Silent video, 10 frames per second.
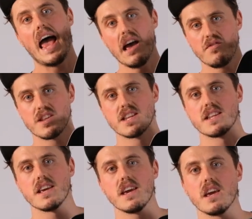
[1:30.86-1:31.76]

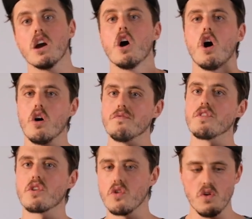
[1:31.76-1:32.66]
FC
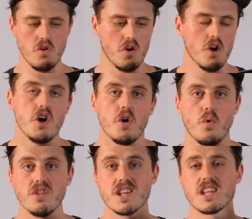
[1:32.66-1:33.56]
hover core.
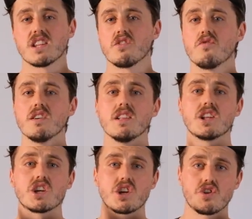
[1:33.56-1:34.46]
What this is a really
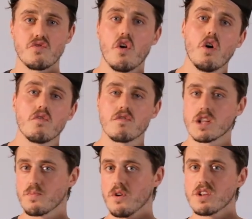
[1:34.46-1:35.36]
strong
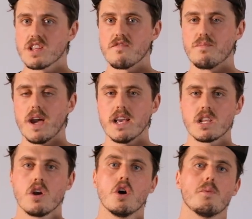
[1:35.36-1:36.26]
responsive
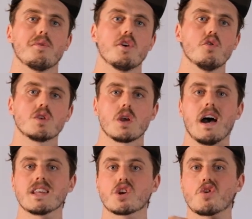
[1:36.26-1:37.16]
base, but it also
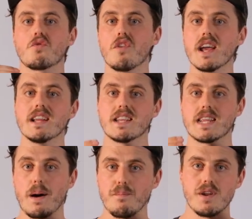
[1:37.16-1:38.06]
has great
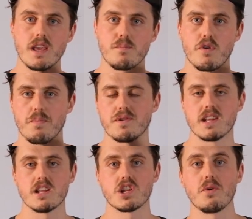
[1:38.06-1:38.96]
dampening
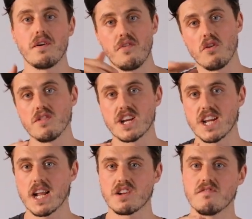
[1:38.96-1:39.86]
properties. So if you're on the
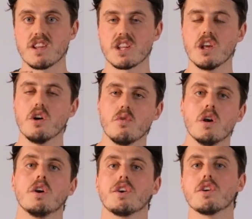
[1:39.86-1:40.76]
chattery snow,
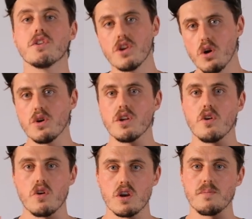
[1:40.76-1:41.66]
you know you're
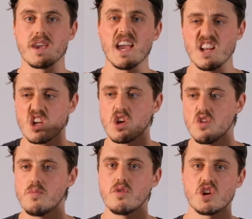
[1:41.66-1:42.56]
not going to be getting
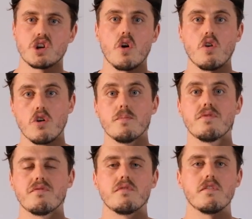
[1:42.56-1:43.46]
too much shock
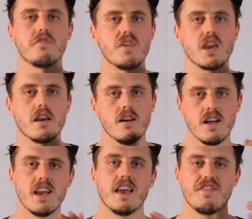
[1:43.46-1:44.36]
coming through your feet.
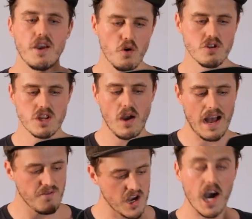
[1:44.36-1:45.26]
They also
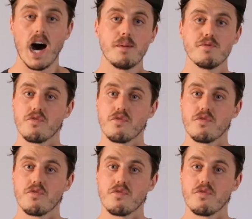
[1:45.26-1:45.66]
have carbon